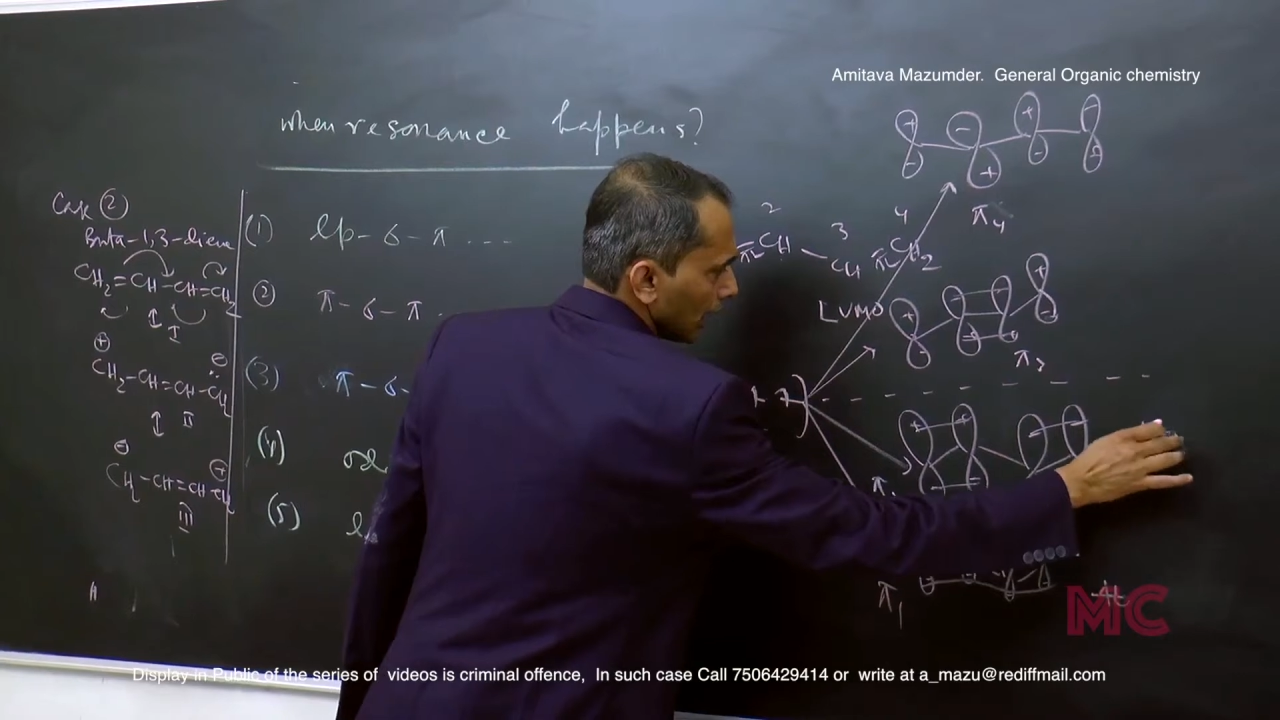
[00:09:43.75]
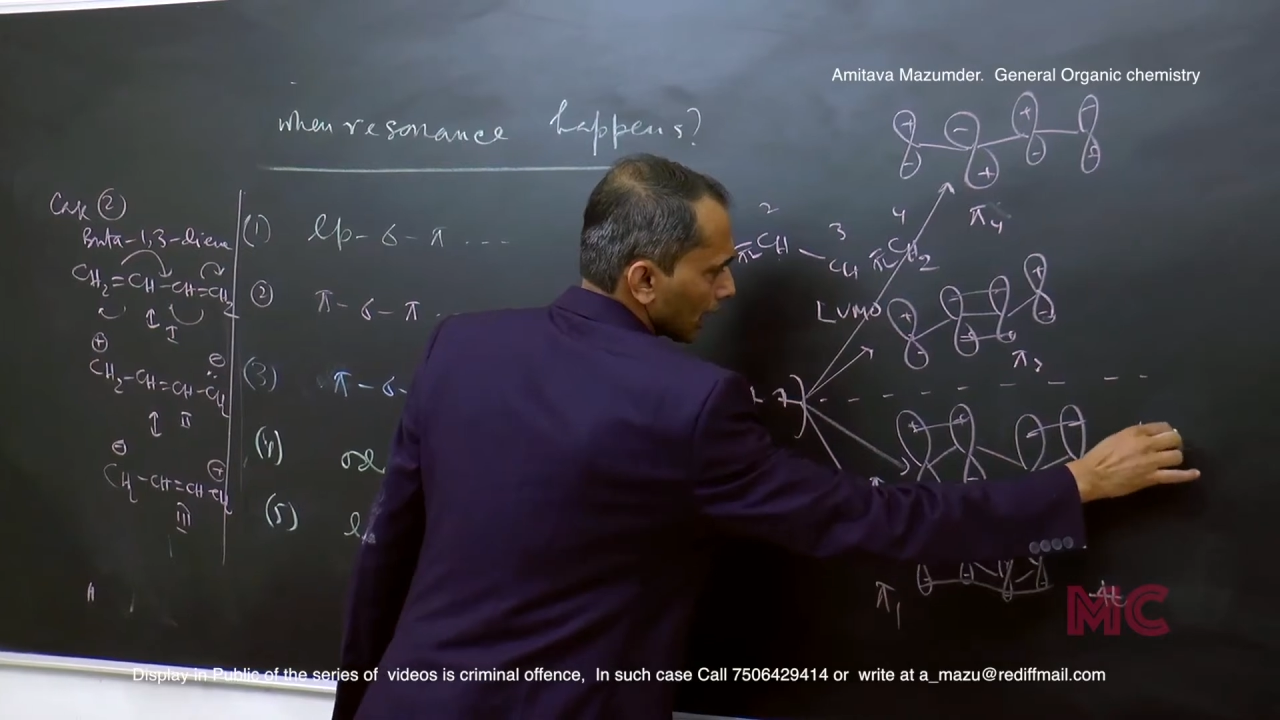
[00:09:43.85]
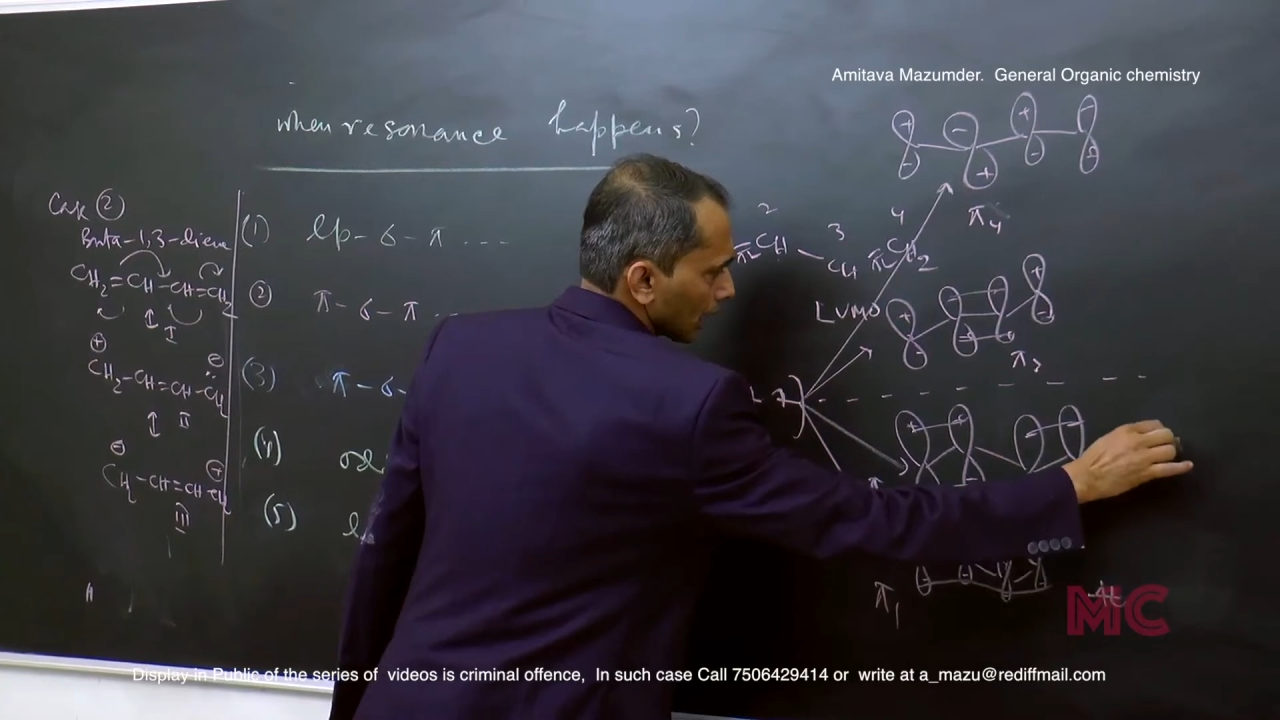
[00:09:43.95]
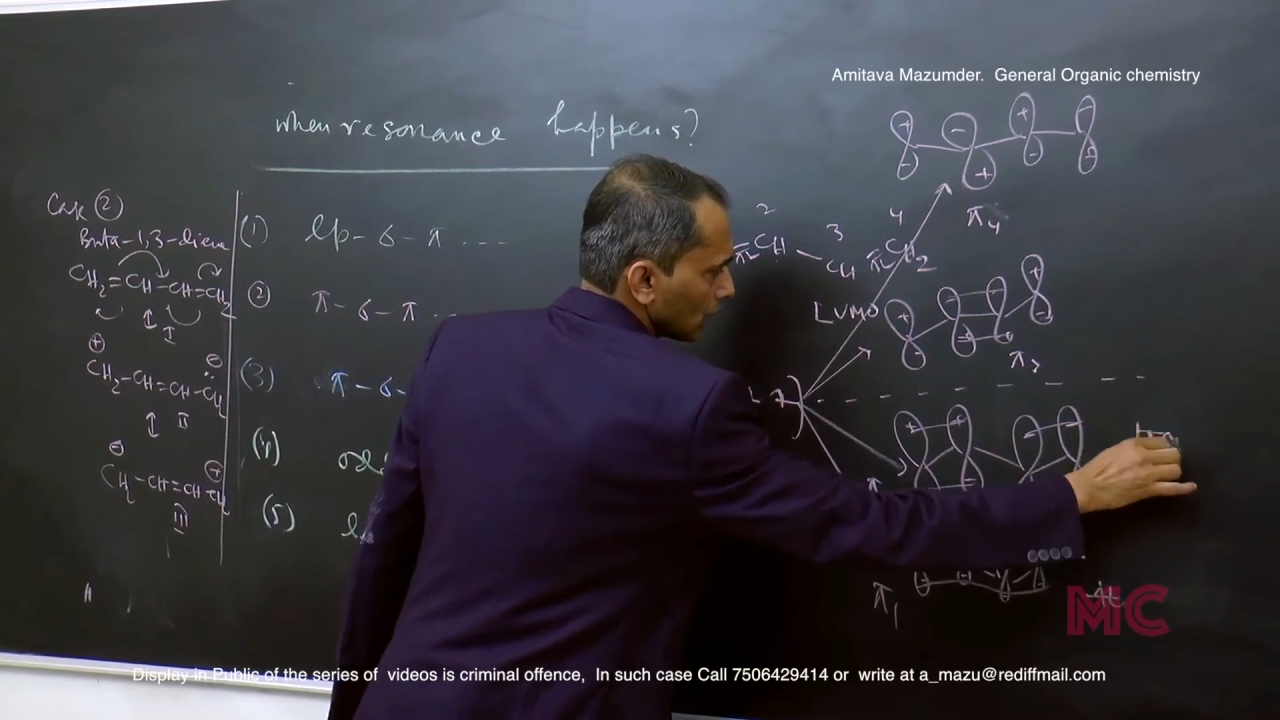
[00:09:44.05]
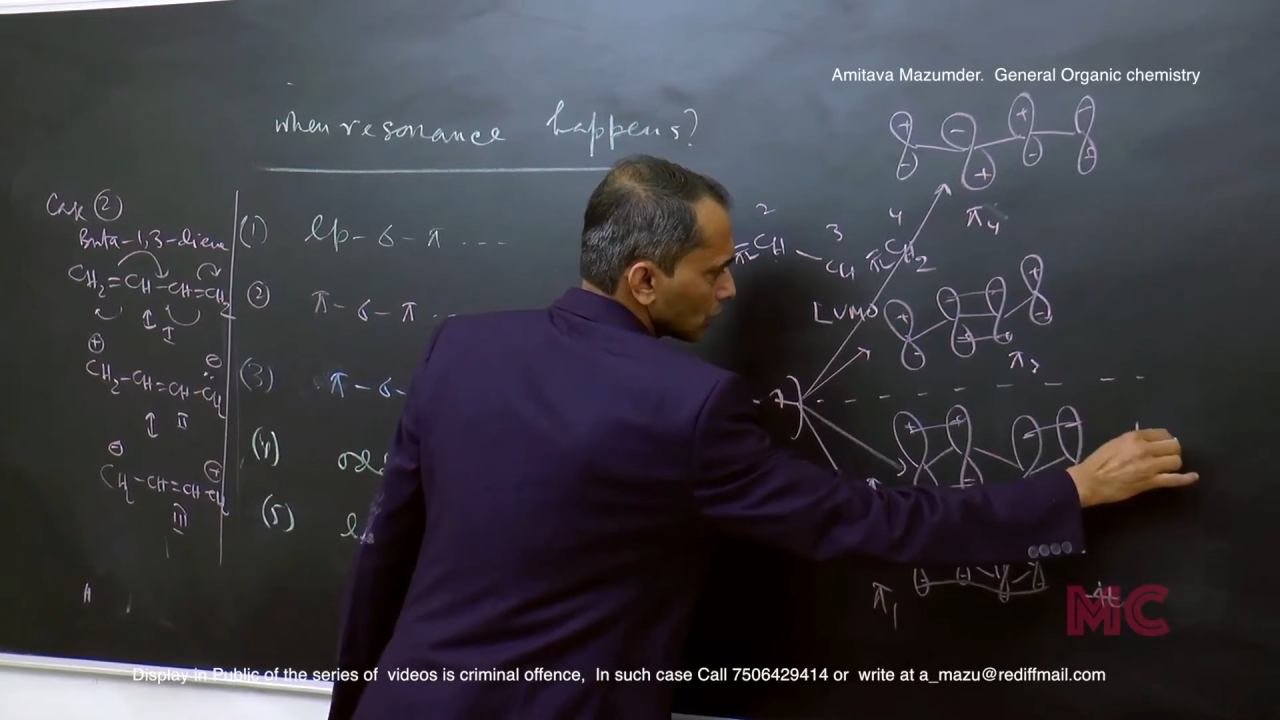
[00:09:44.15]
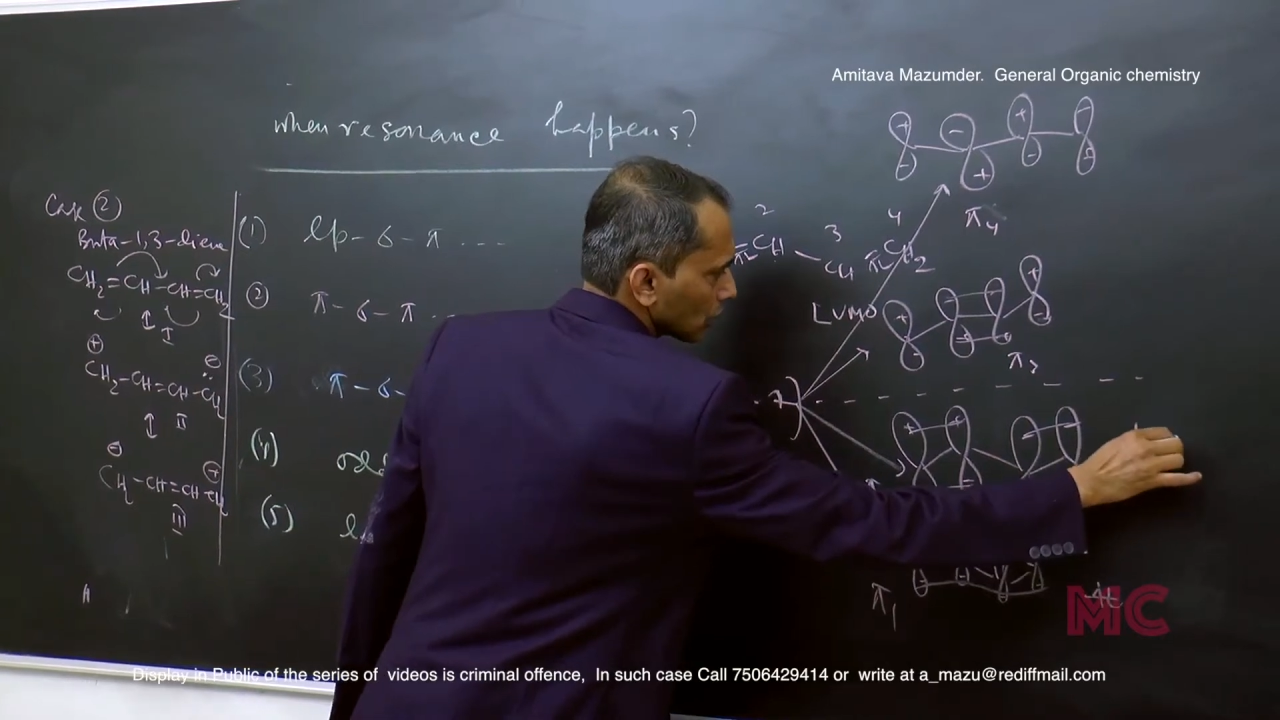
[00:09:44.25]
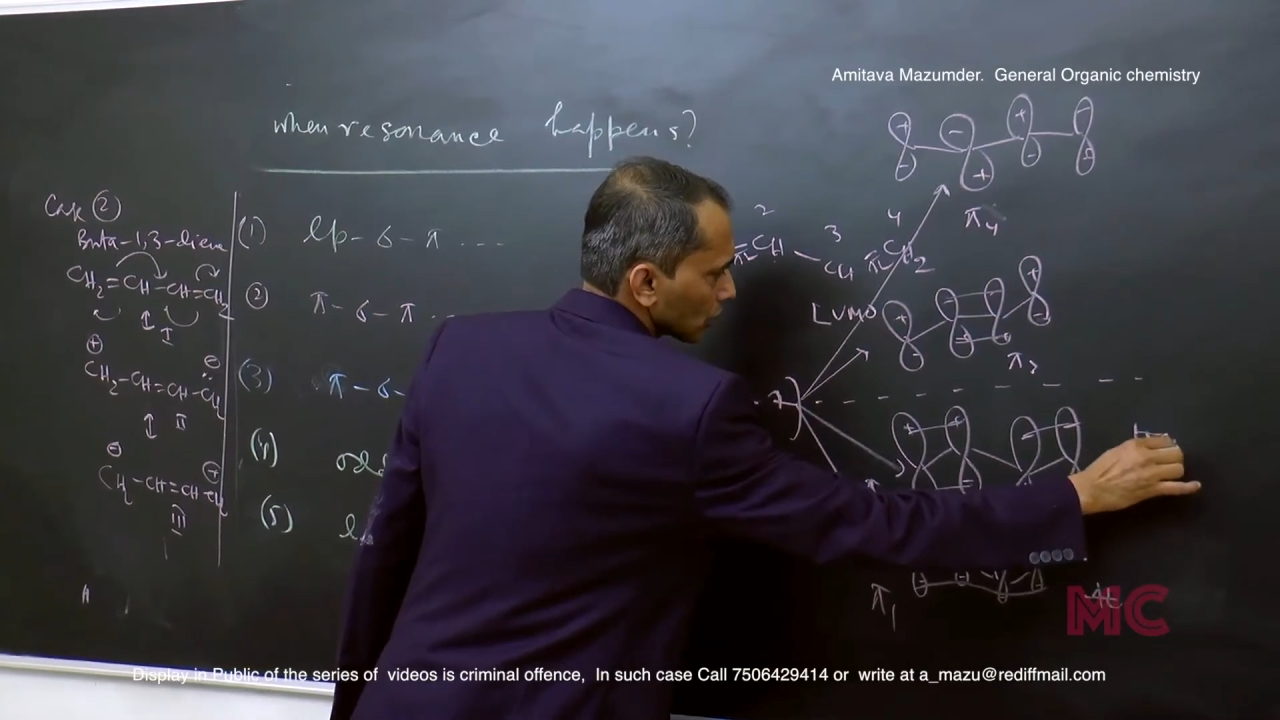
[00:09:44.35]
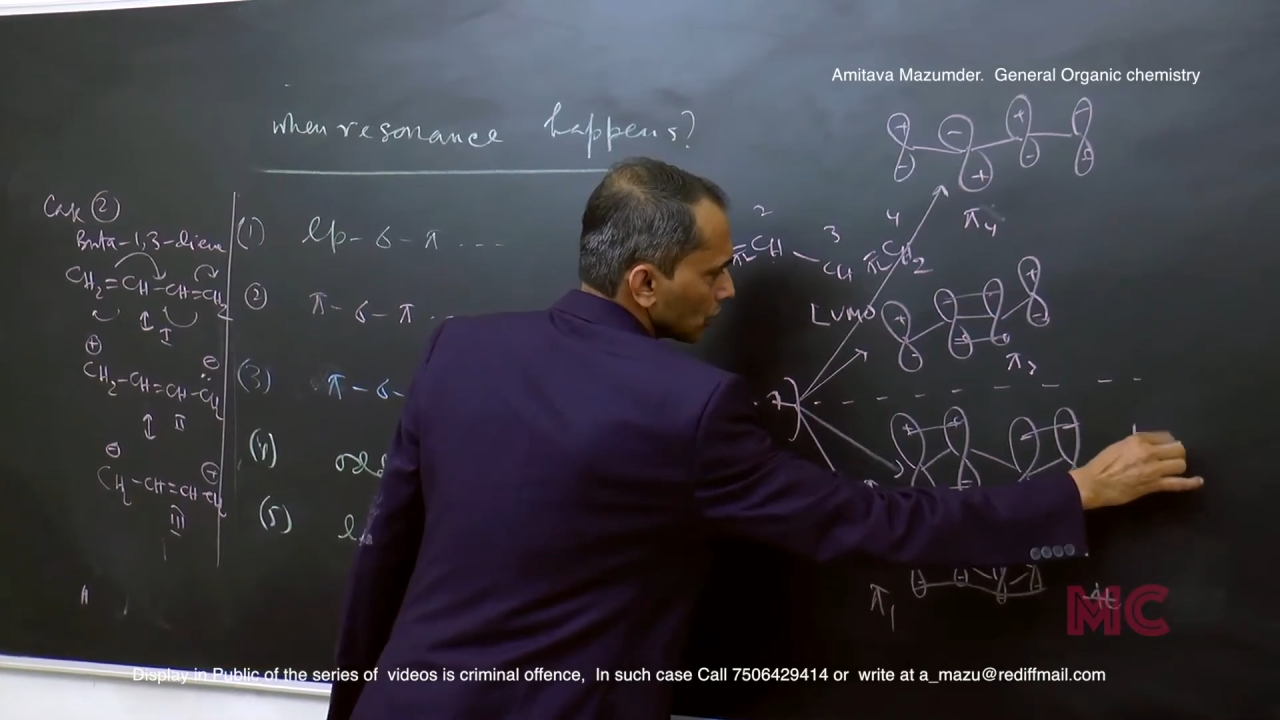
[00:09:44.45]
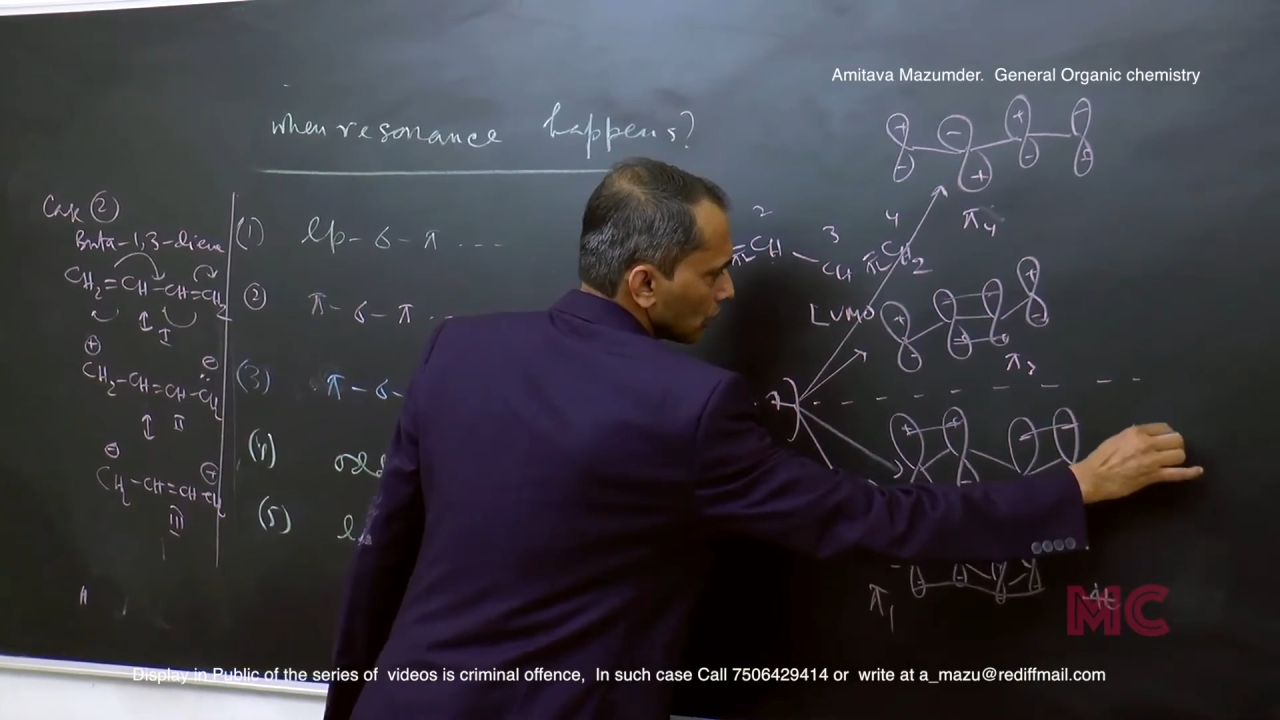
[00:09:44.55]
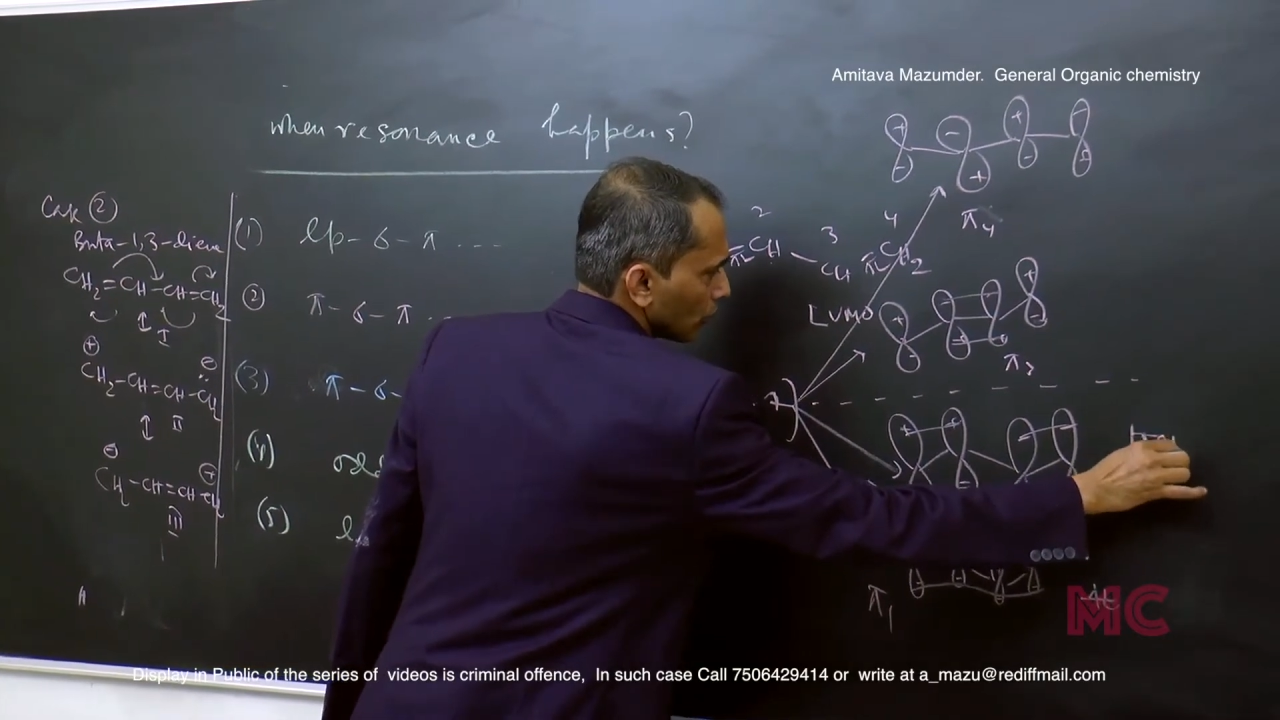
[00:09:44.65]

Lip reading: arises